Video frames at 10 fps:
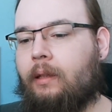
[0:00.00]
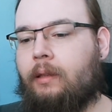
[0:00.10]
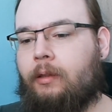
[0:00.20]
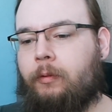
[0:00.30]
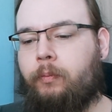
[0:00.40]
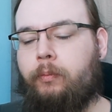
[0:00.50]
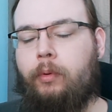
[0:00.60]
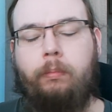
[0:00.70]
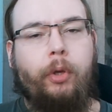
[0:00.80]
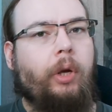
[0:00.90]
Uh,
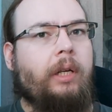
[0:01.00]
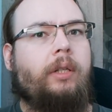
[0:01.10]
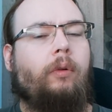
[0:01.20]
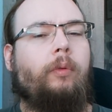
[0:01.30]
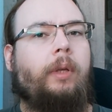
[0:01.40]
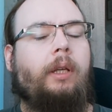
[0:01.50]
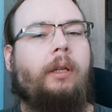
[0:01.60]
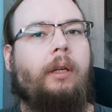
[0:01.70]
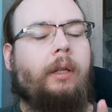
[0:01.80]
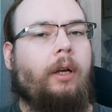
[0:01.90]
you, you, guys told
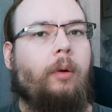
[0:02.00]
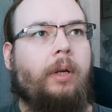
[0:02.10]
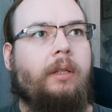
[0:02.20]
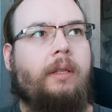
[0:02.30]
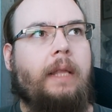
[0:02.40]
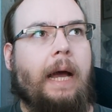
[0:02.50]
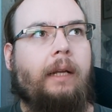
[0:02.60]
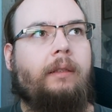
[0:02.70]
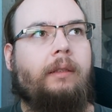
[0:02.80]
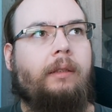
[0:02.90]
me in the comments
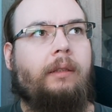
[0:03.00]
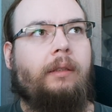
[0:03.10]
that